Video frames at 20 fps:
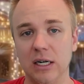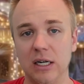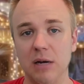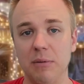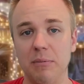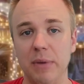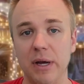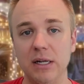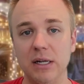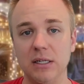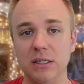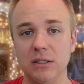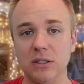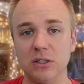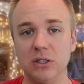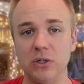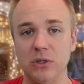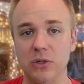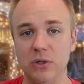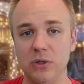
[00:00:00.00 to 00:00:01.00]
commit
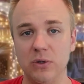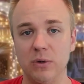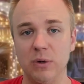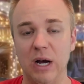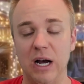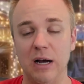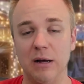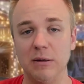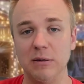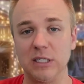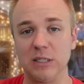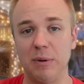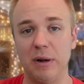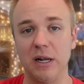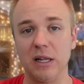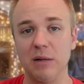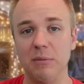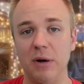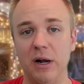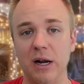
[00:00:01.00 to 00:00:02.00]
to
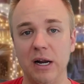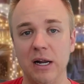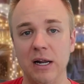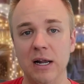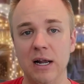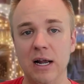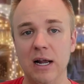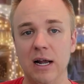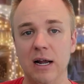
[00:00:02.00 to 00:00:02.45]
spending the money,